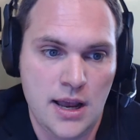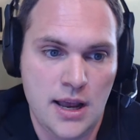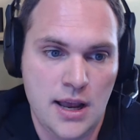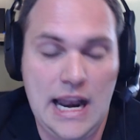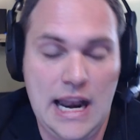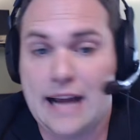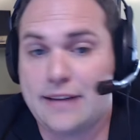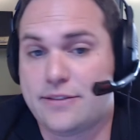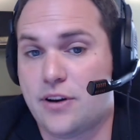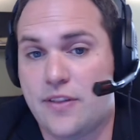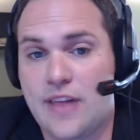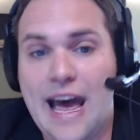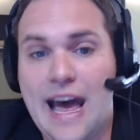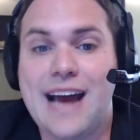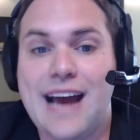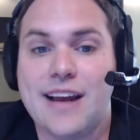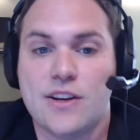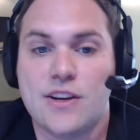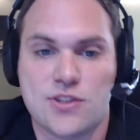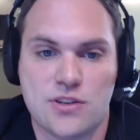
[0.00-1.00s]
And after
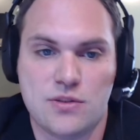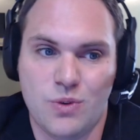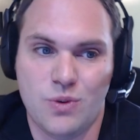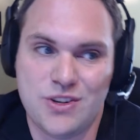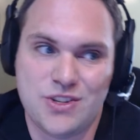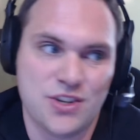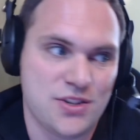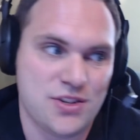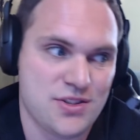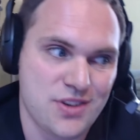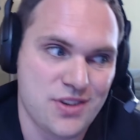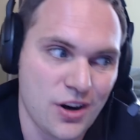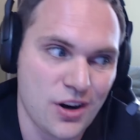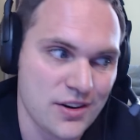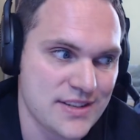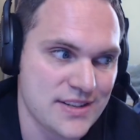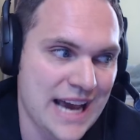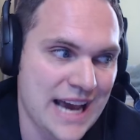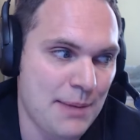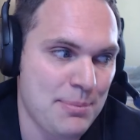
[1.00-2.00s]
that, you once you
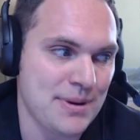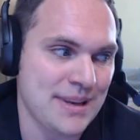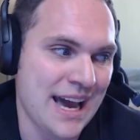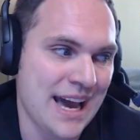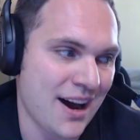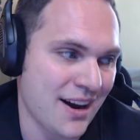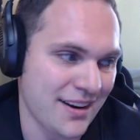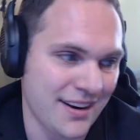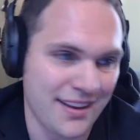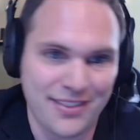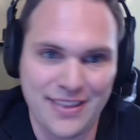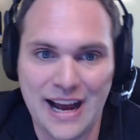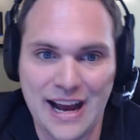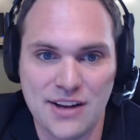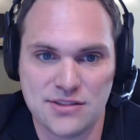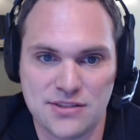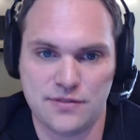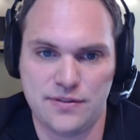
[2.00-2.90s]
start topping out at 1,000,